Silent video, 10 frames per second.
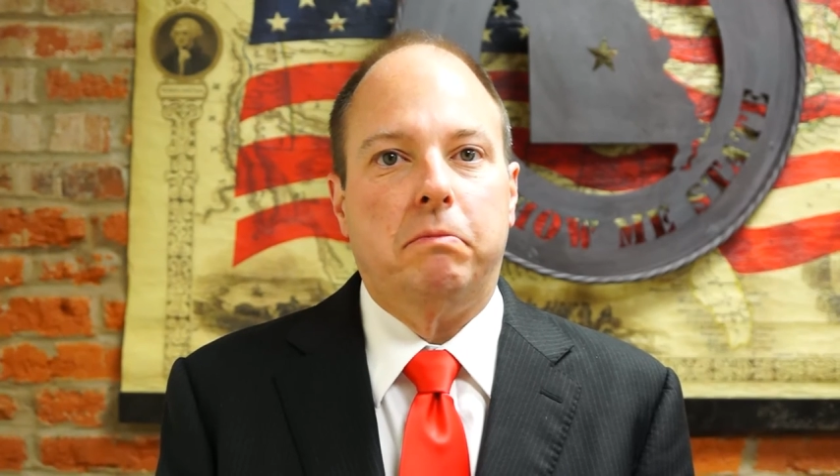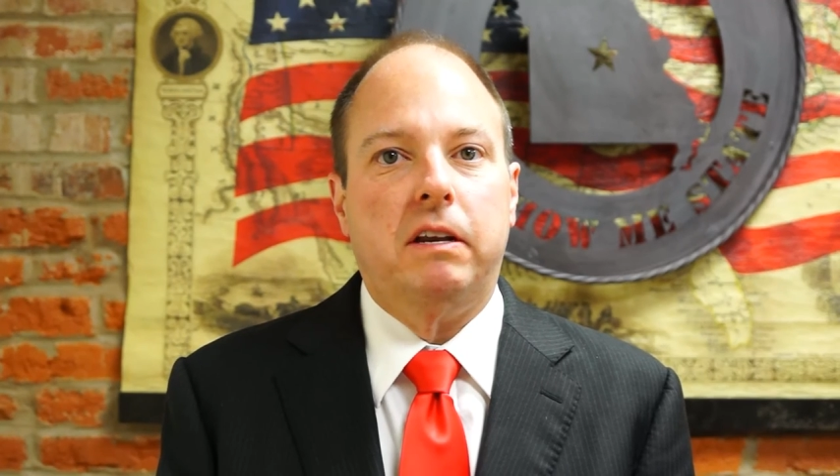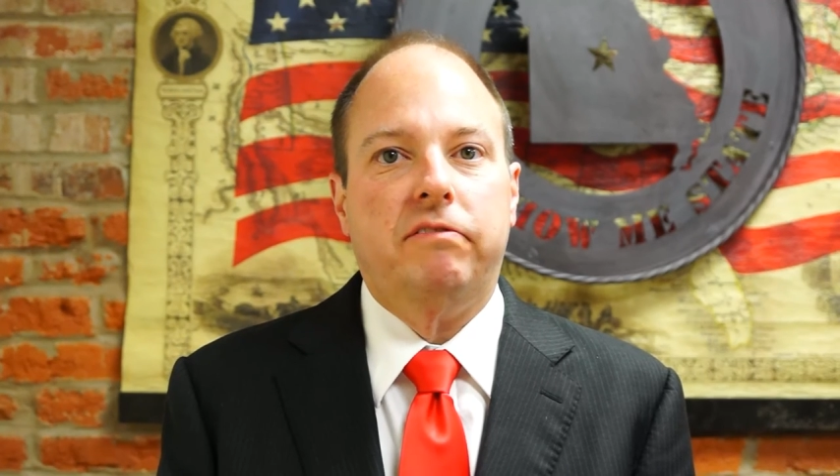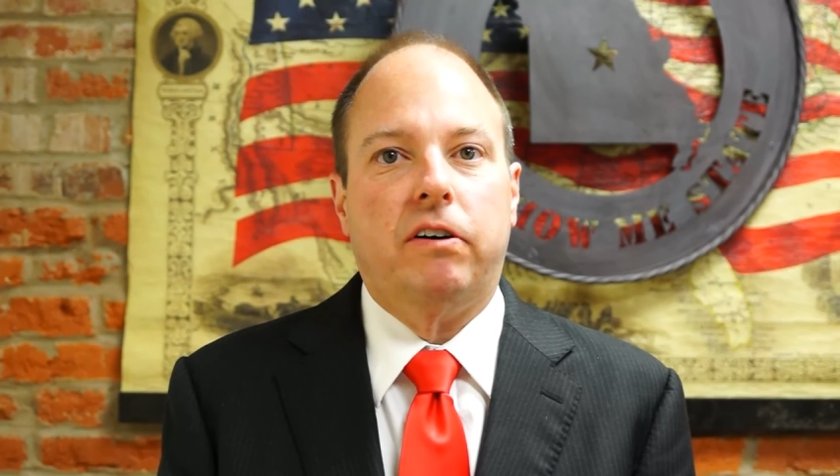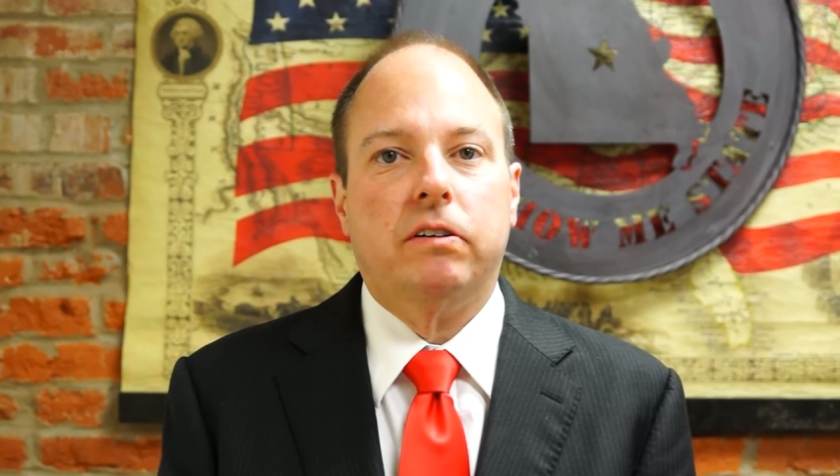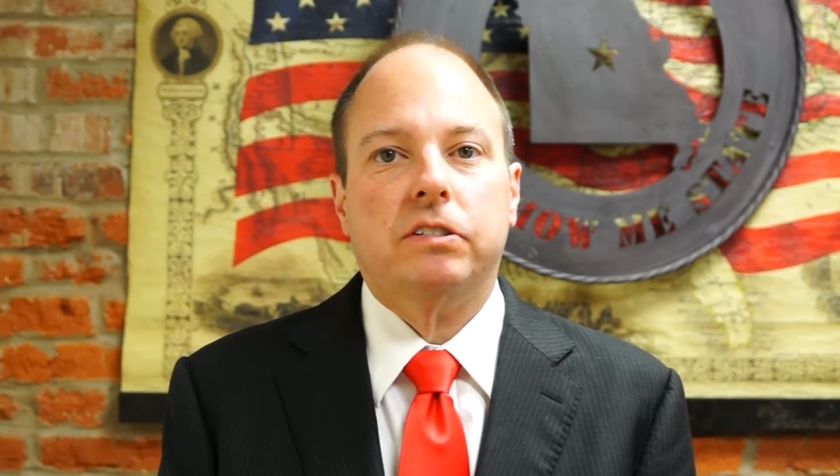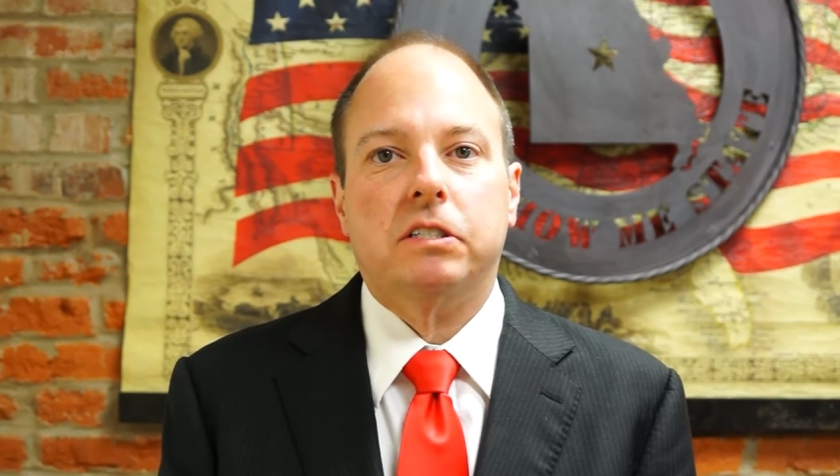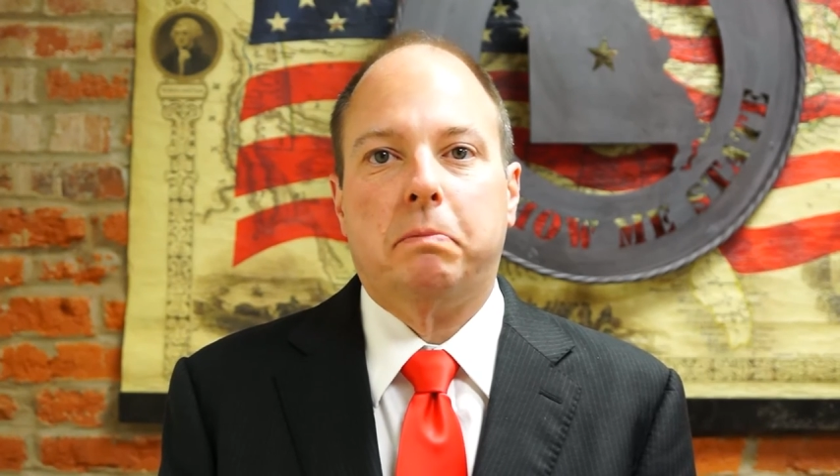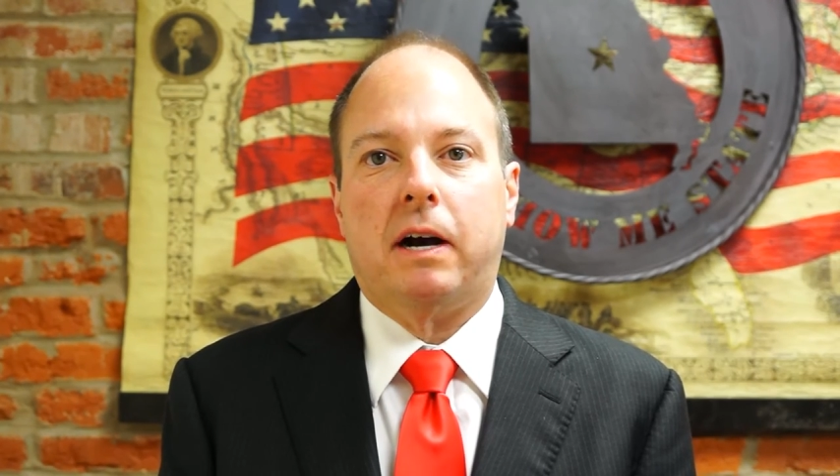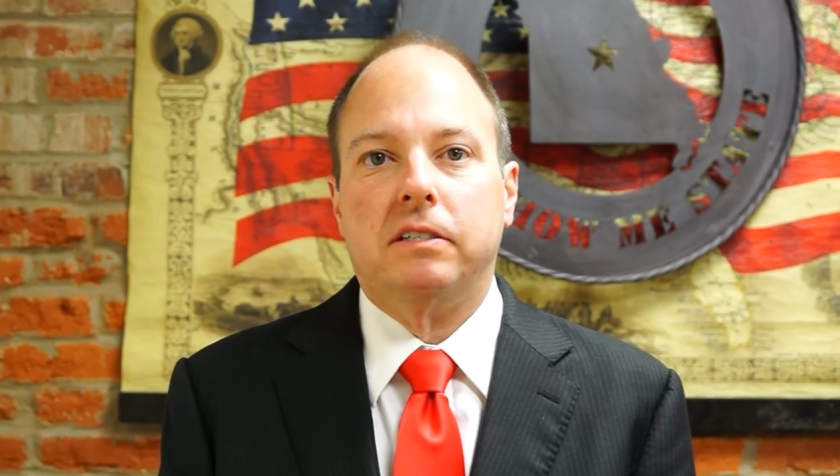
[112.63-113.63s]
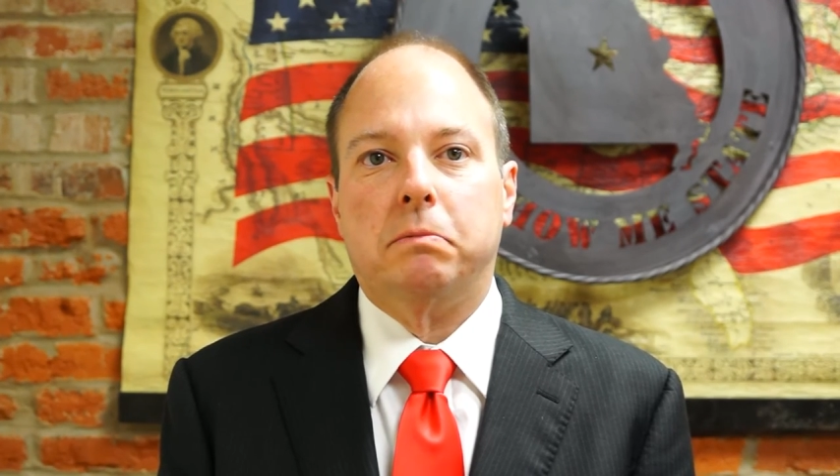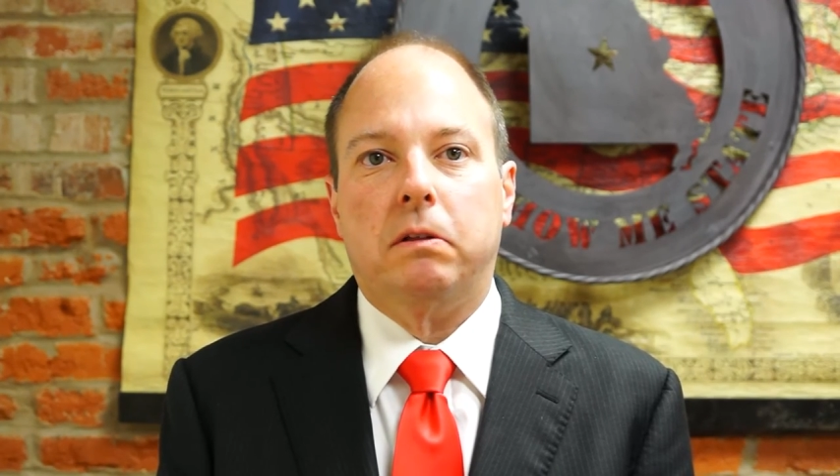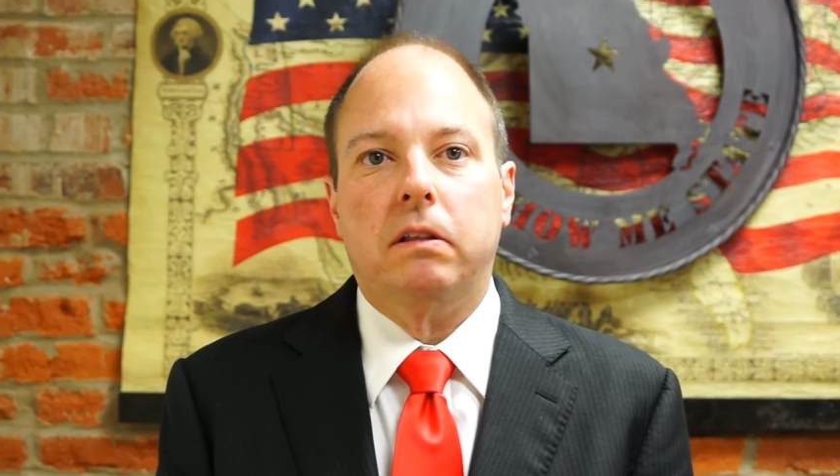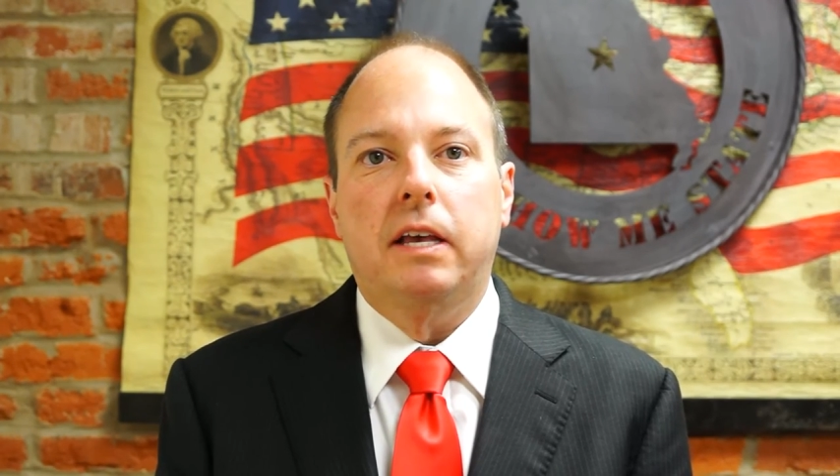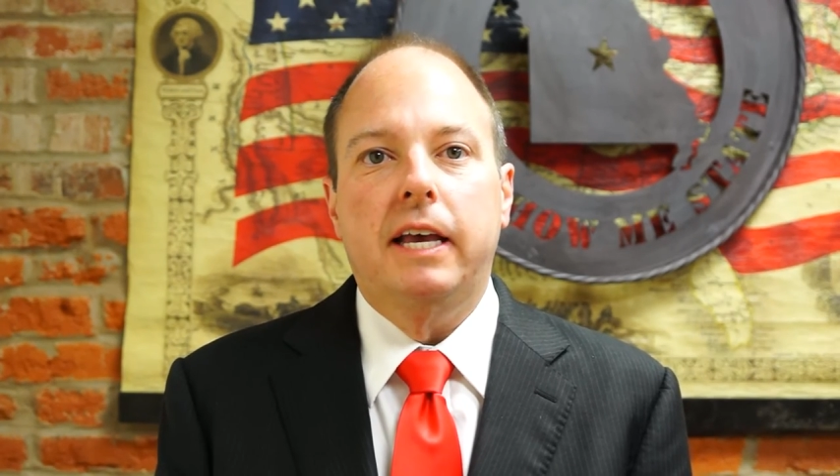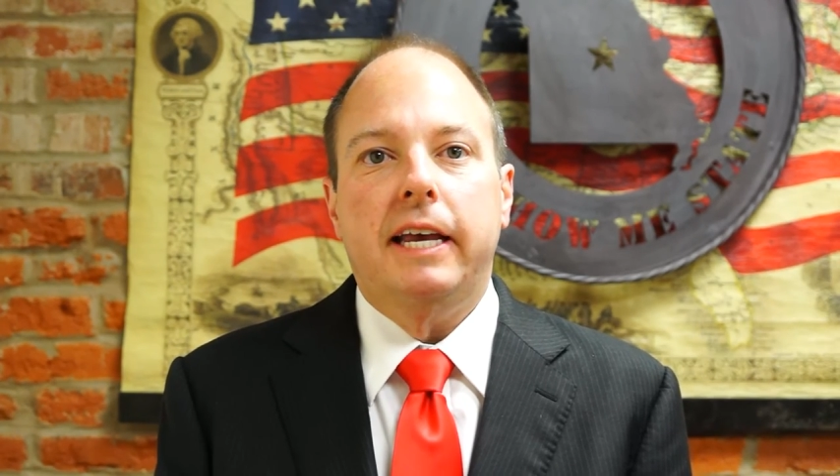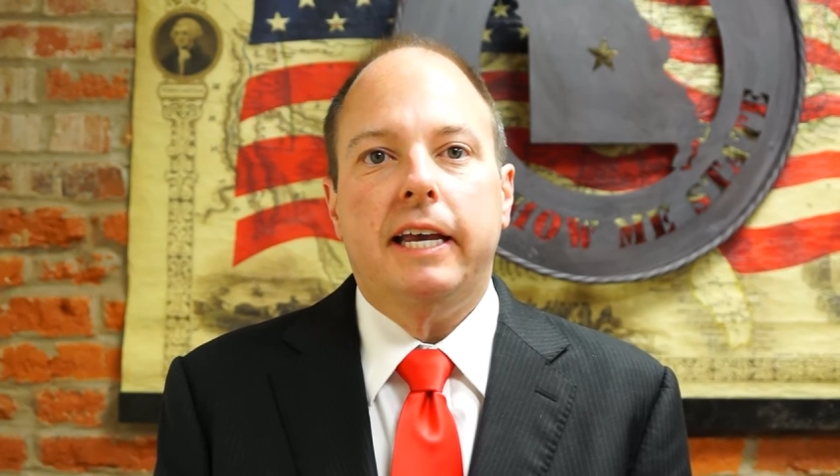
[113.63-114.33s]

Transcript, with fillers: many voters as possible.